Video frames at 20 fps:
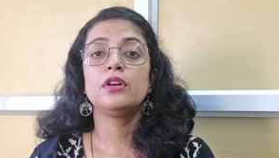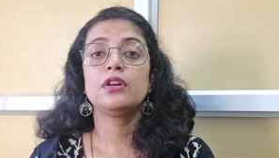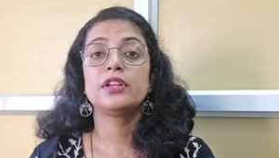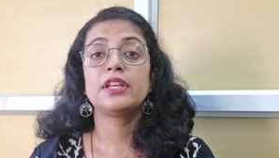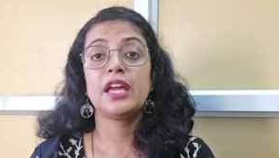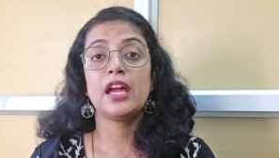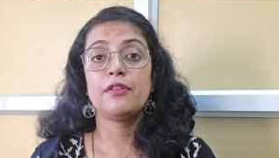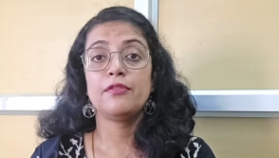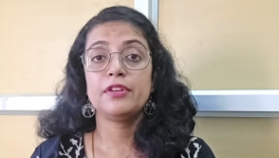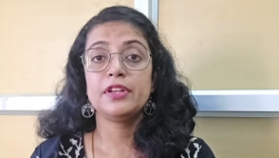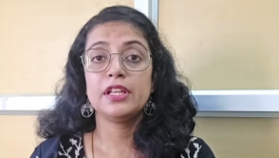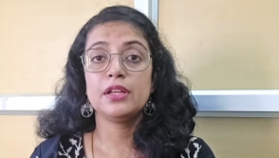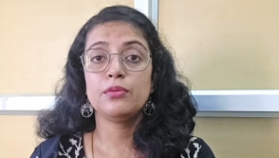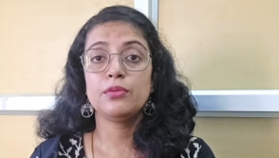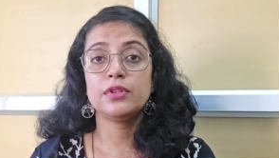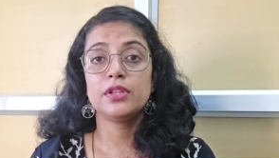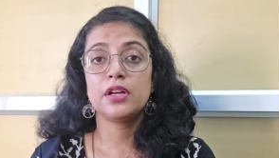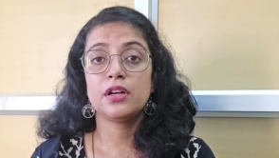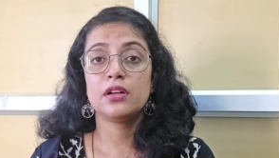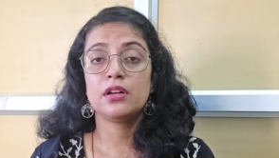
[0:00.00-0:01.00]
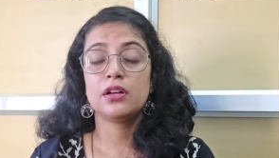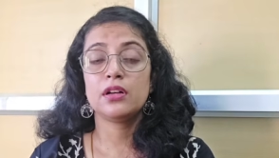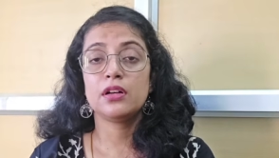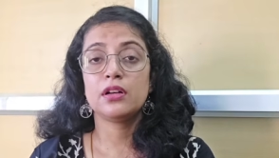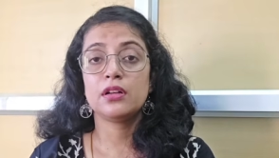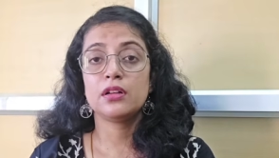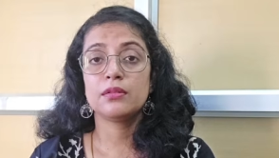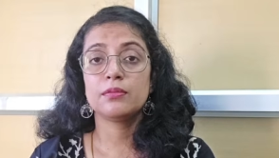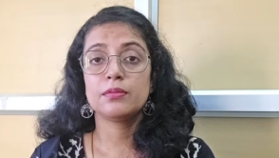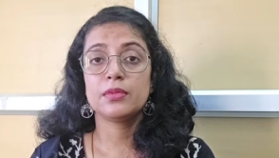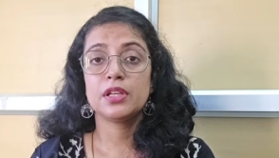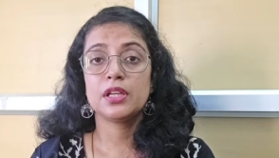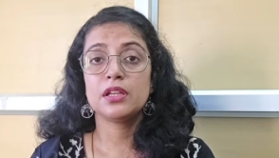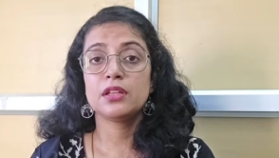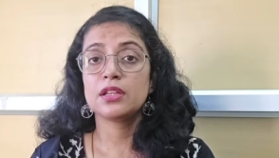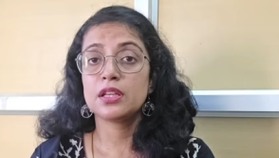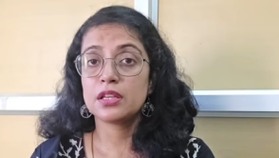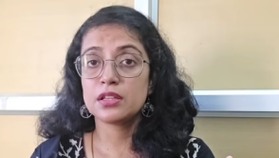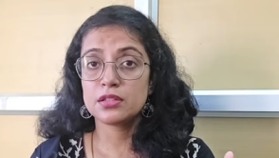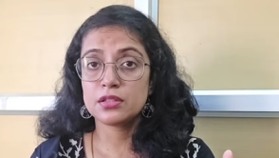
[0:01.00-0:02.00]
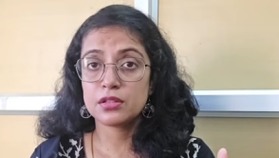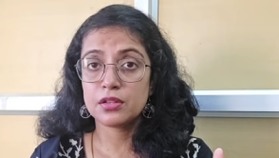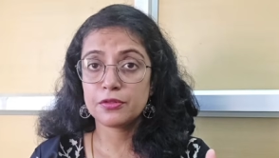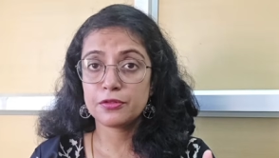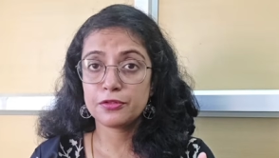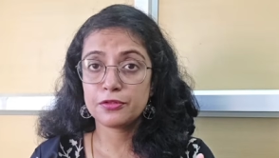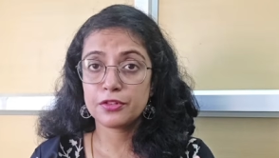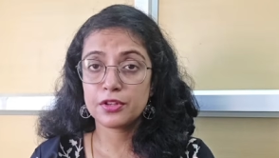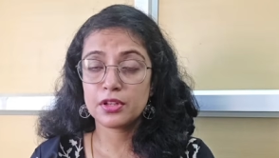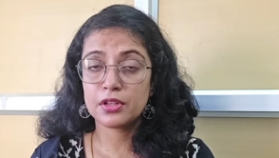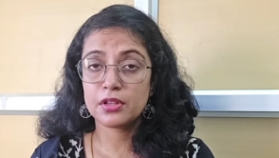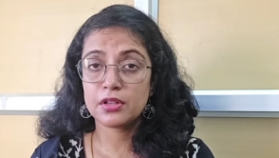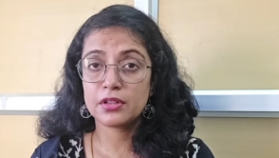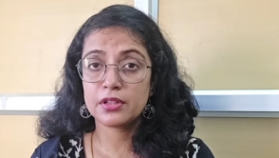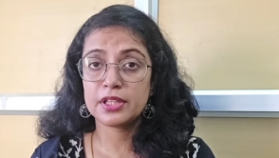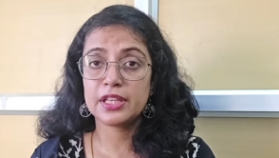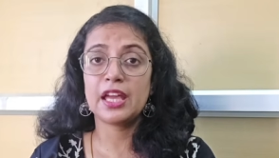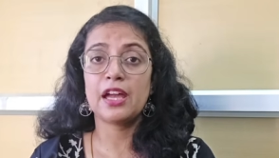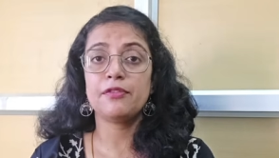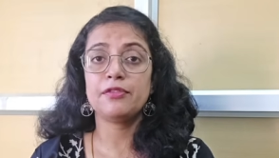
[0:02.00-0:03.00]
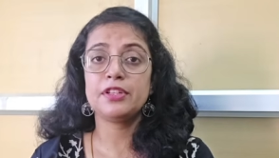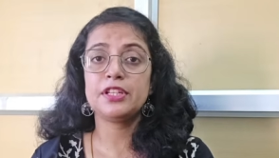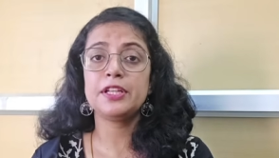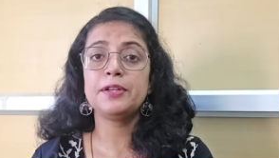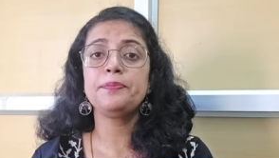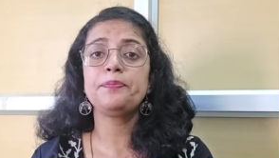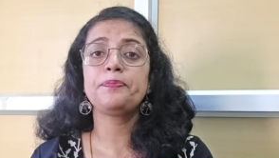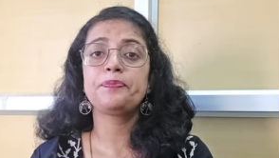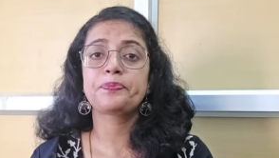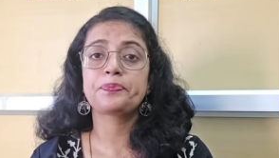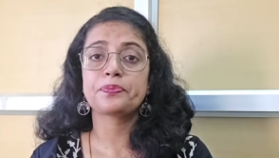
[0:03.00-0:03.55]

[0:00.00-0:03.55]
cavity with in cases of cavity